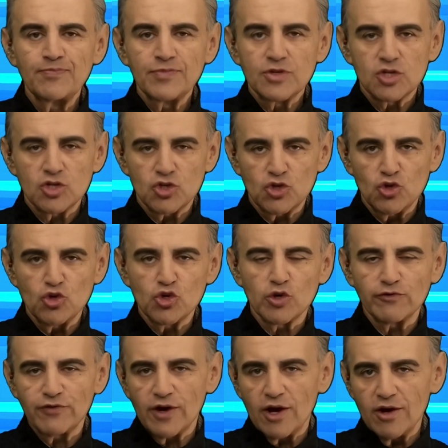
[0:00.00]
Just use your
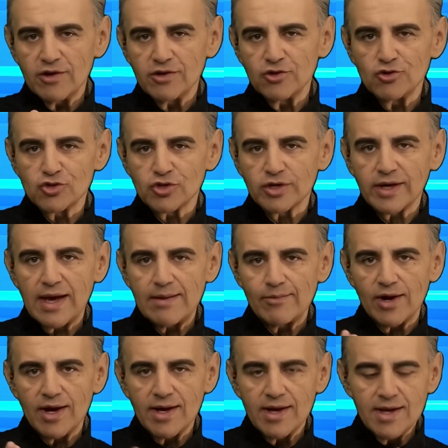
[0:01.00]
phone, use your
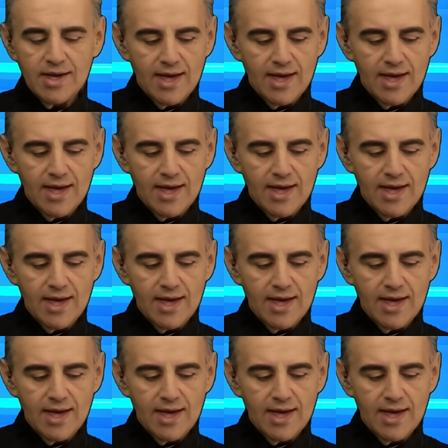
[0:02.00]
camera,